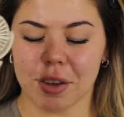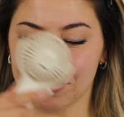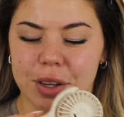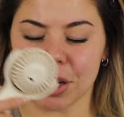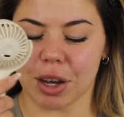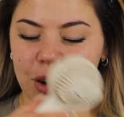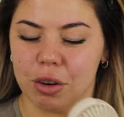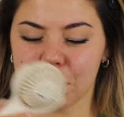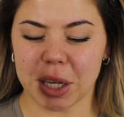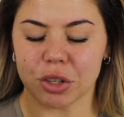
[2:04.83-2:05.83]

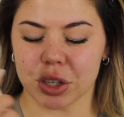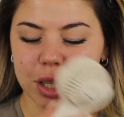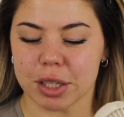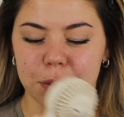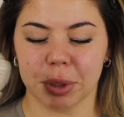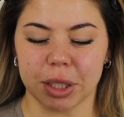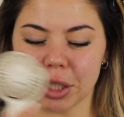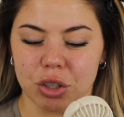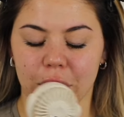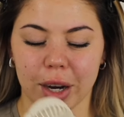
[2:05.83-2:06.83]
video, making sure that's completely
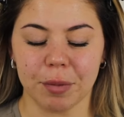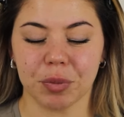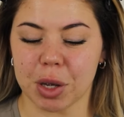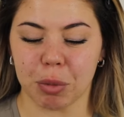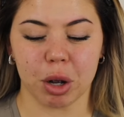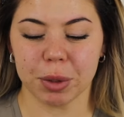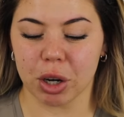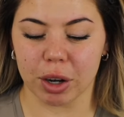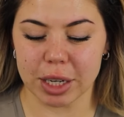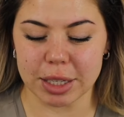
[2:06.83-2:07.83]
dry. It probably
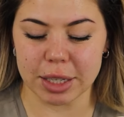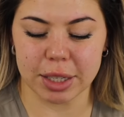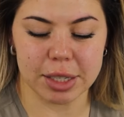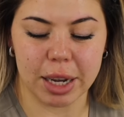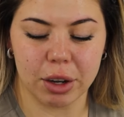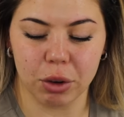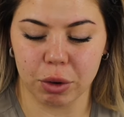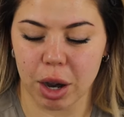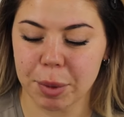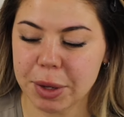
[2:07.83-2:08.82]
already did because I had to go
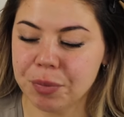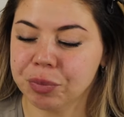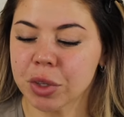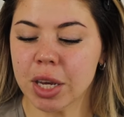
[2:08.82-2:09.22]
grab it.